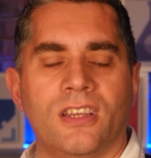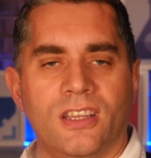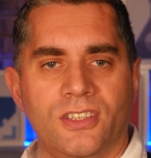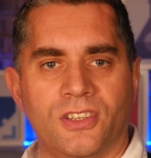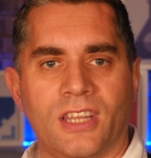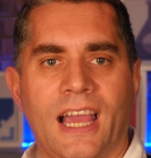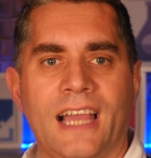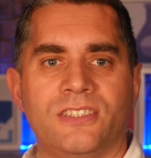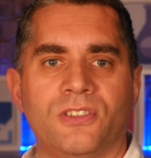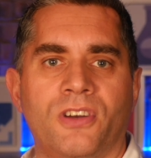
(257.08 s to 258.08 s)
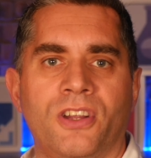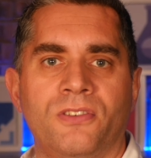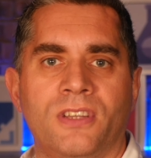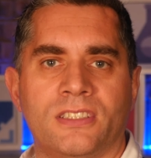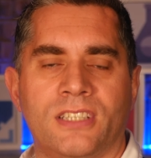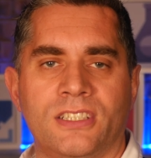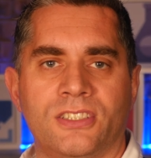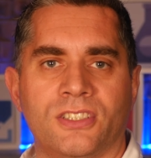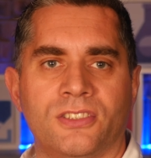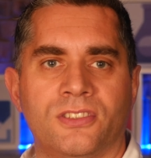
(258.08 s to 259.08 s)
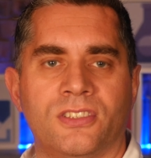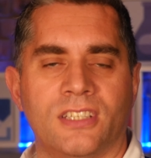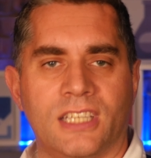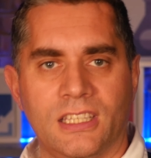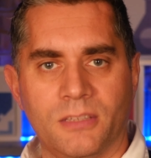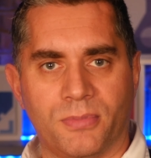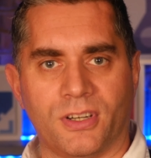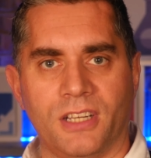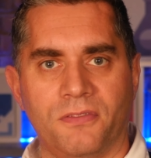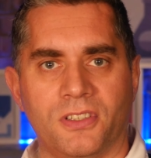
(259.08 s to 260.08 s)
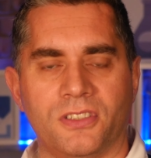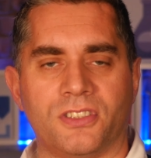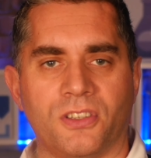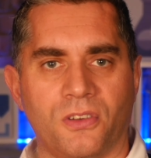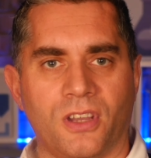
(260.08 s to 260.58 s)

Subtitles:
you can add your own extensions, keep them private so